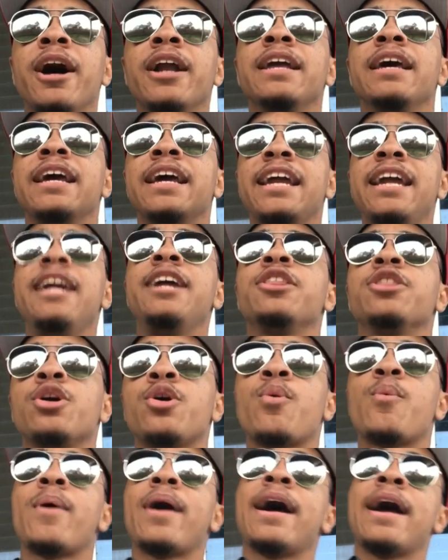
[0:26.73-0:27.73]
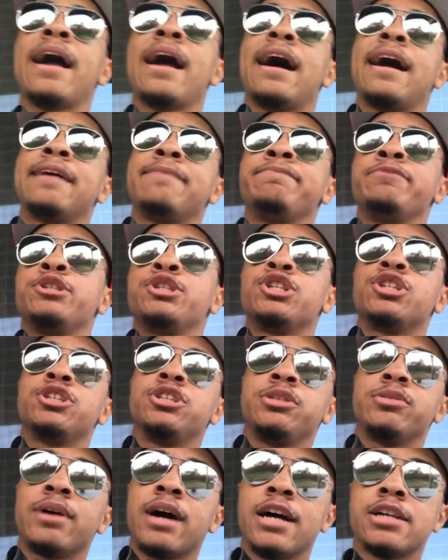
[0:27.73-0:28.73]
But either way, I'm sure
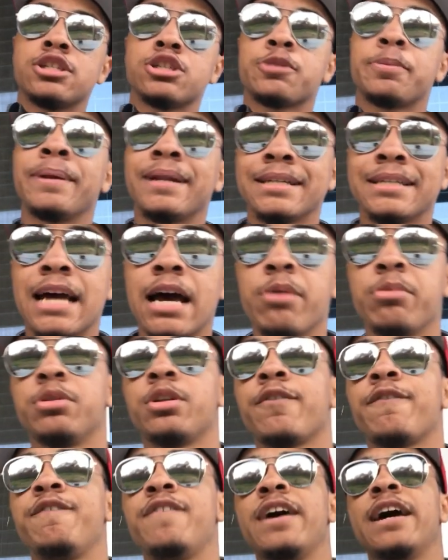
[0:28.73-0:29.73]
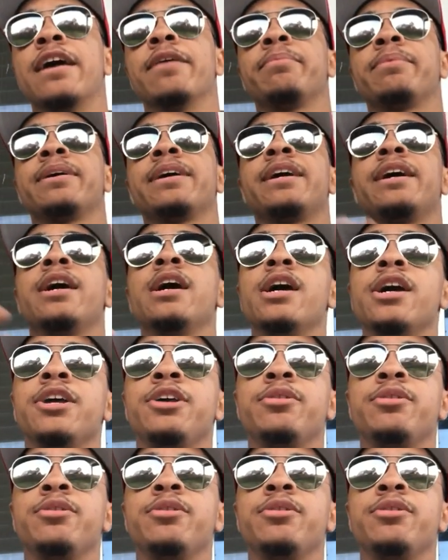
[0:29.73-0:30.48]
you guys are spending time with your family.